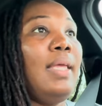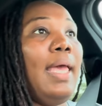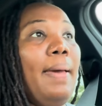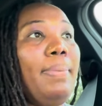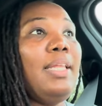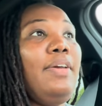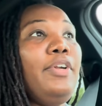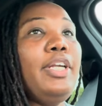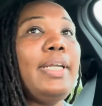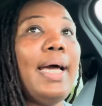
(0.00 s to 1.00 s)
And believe it
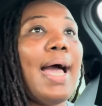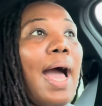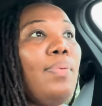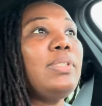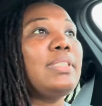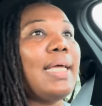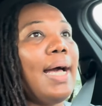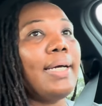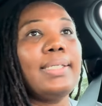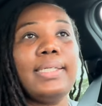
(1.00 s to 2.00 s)
or not, I was
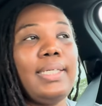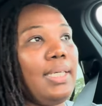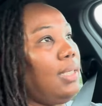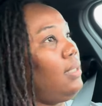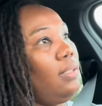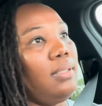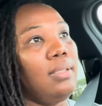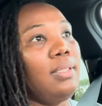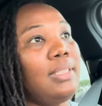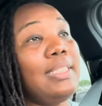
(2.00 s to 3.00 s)
not
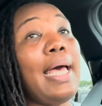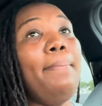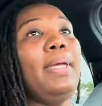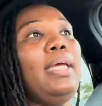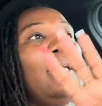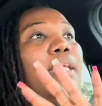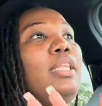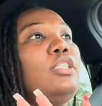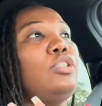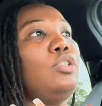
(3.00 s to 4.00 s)
cooking since I've been in
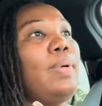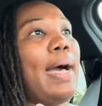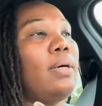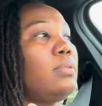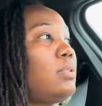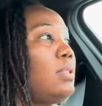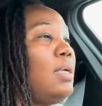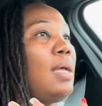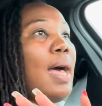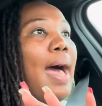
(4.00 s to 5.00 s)
this new house.
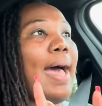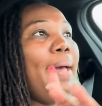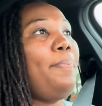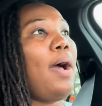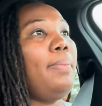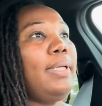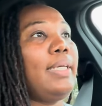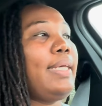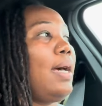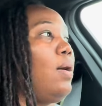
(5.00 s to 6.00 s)
I probably
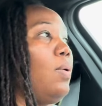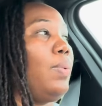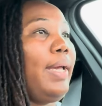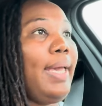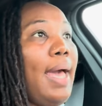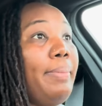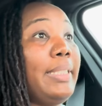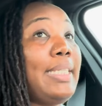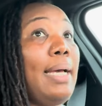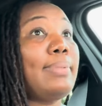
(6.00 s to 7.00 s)
can count on one hand how many
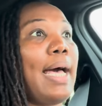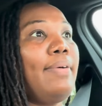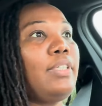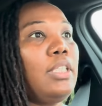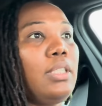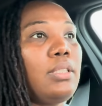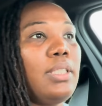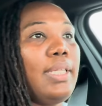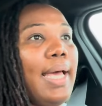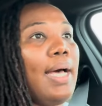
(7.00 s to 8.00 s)
times I've cooked
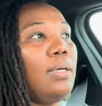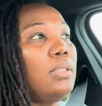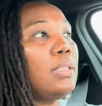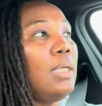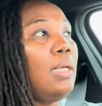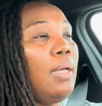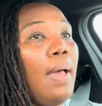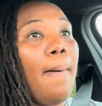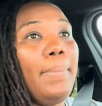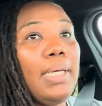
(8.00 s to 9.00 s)
in the house
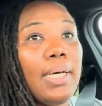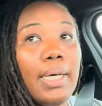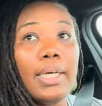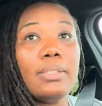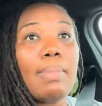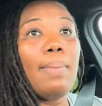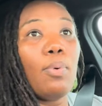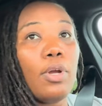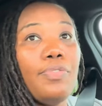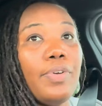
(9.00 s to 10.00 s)
because my
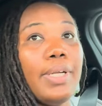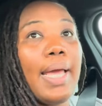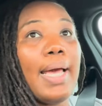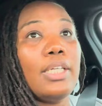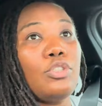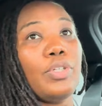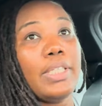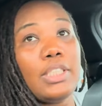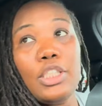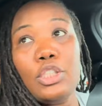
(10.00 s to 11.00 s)
boyfriend has
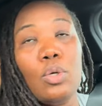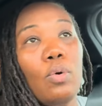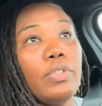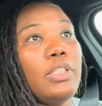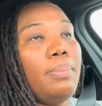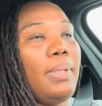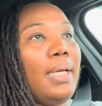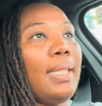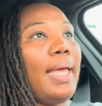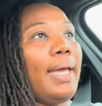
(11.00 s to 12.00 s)
transitioned over to being
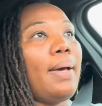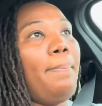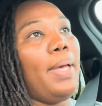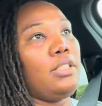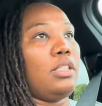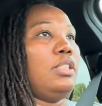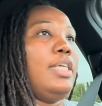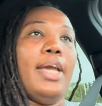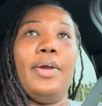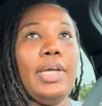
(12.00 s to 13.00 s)
like a
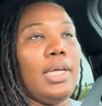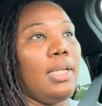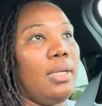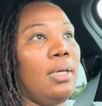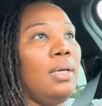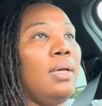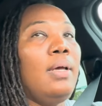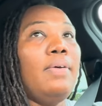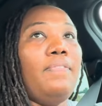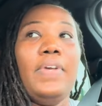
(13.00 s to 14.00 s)
pescatarian,
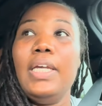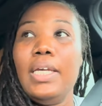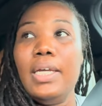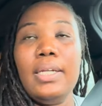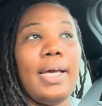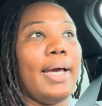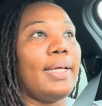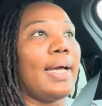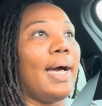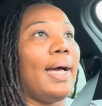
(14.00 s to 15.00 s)
vegan kind
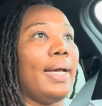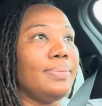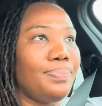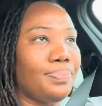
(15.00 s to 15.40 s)
of guy.